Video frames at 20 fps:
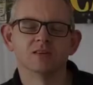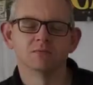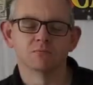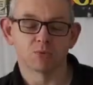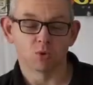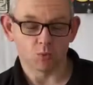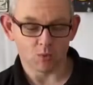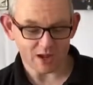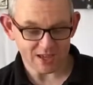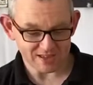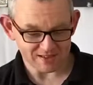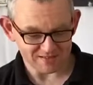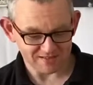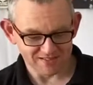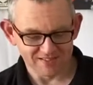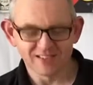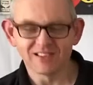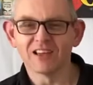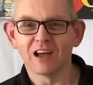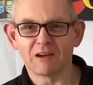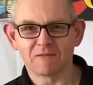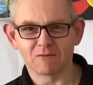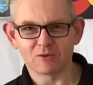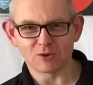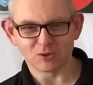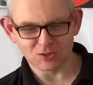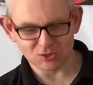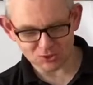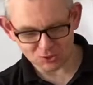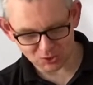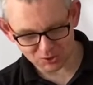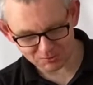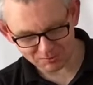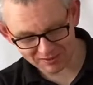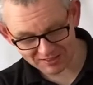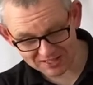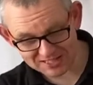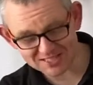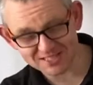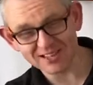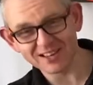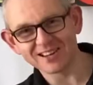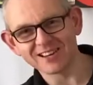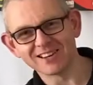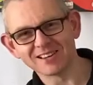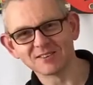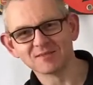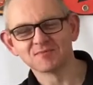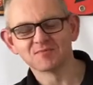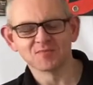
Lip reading: But wait, I forgot to talk about this guy.